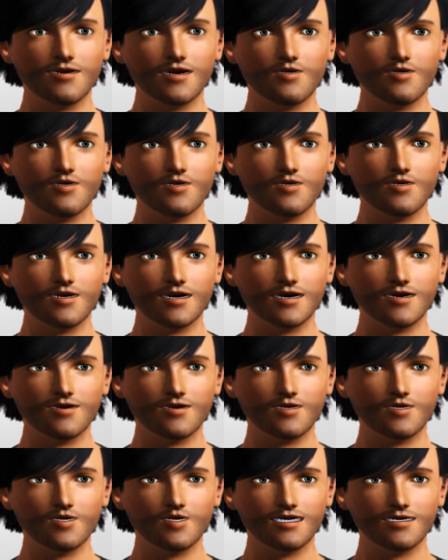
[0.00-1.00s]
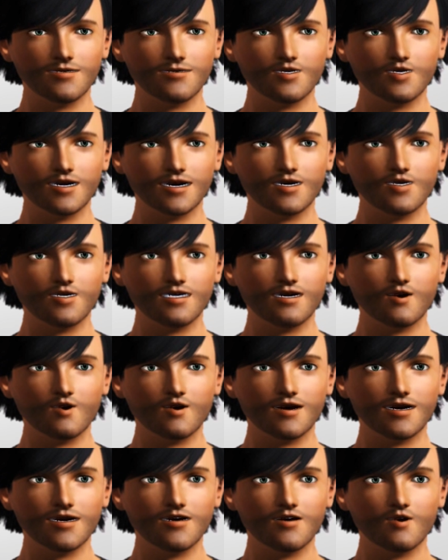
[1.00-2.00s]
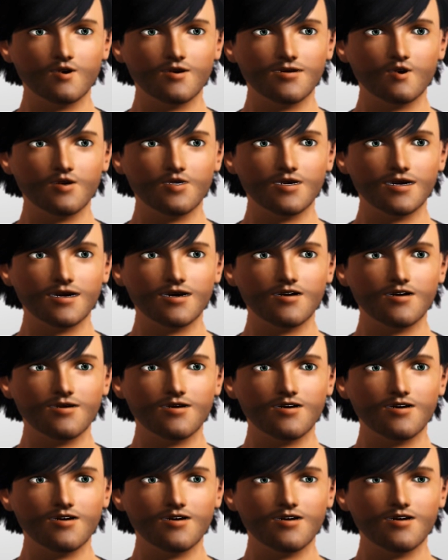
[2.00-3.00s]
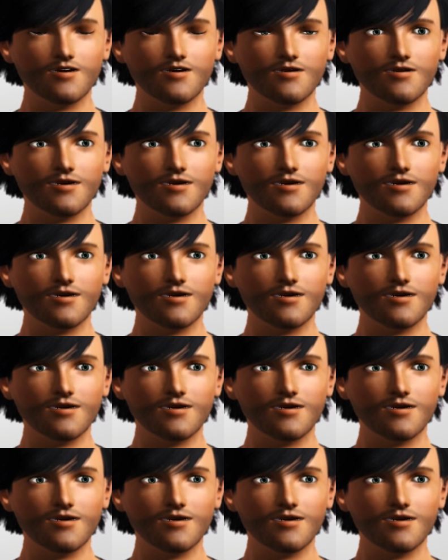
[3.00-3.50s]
Do you feel it's too soon for another sequel, or